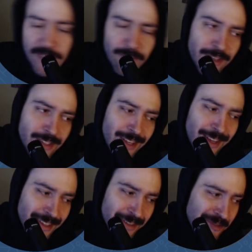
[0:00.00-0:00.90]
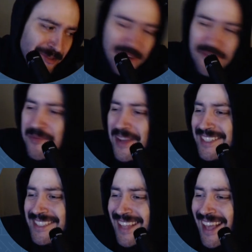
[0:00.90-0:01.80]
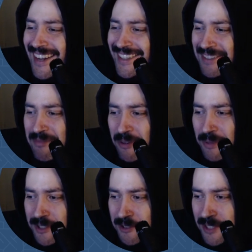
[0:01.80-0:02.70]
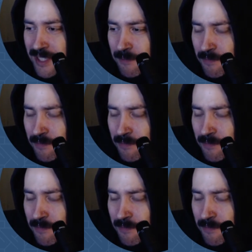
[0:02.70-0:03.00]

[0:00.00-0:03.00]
but it's not going to remain stagnant in perpetuity.